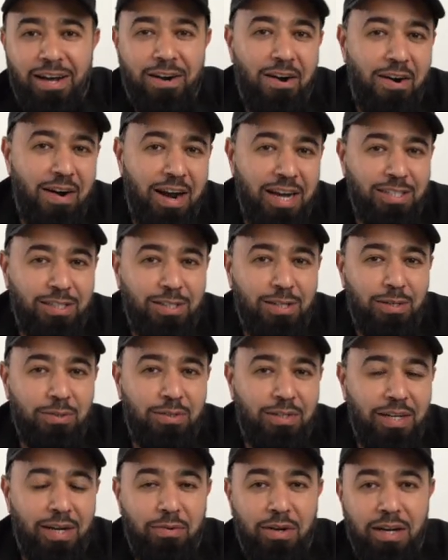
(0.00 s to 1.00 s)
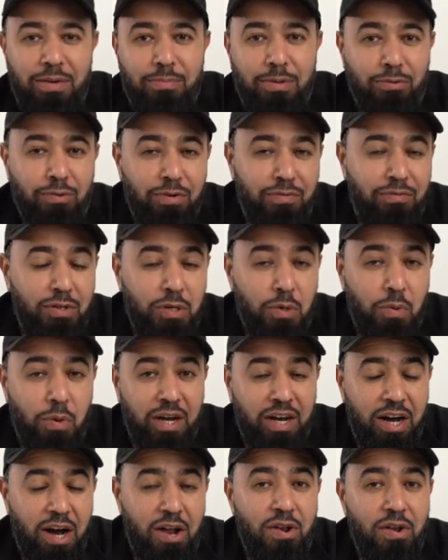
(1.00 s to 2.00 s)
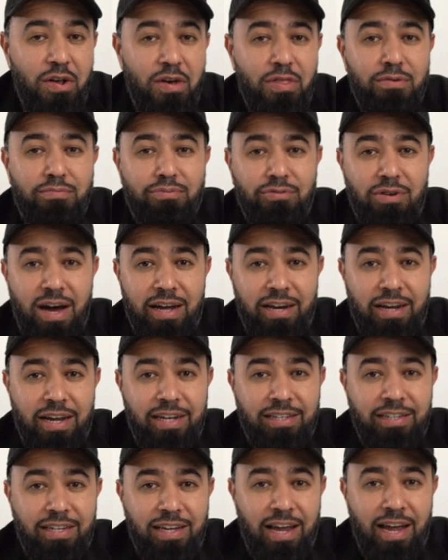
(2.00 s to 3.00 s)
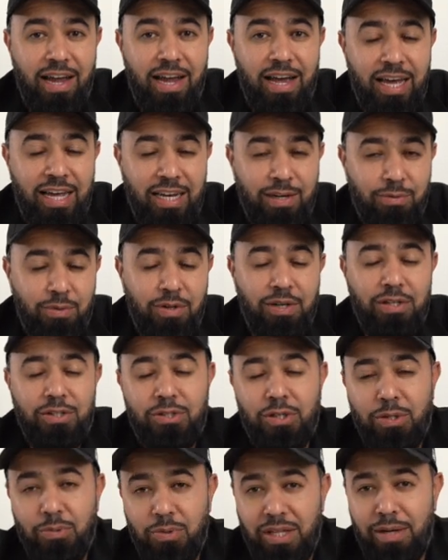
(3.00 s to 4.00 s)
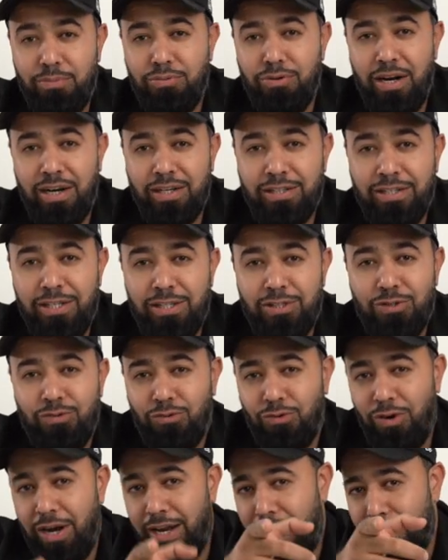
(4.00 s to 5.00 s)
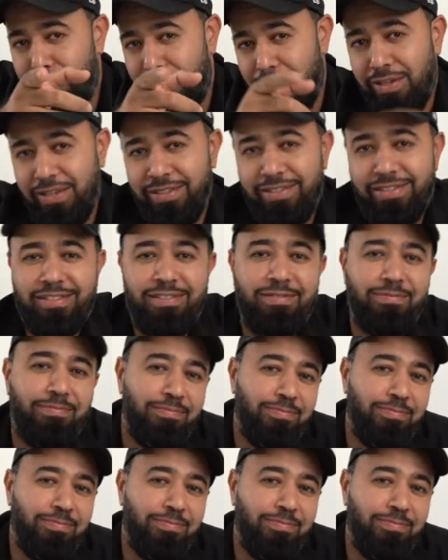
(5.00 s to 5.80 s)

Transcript: Alright, so today we're going to be reviewing another product and we're going to show you what that product is right after this.